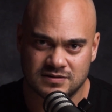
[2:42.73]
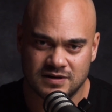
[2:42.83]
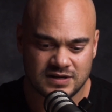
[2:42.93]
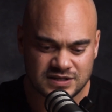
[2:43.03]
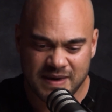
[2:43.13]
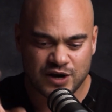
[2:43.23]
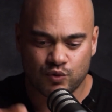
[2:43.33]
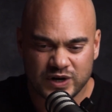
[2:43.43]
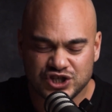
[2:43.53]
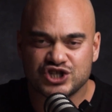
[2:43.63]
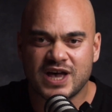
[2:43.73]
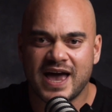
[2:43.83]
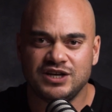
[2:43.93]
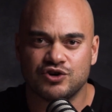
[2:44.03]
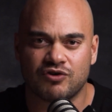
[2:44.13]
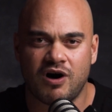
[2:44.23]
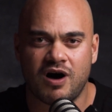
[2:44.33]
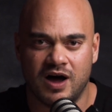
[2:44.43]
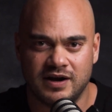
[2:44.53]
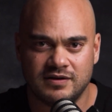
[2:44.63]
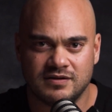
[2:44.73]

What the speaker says: It doesn't matter which side you're on.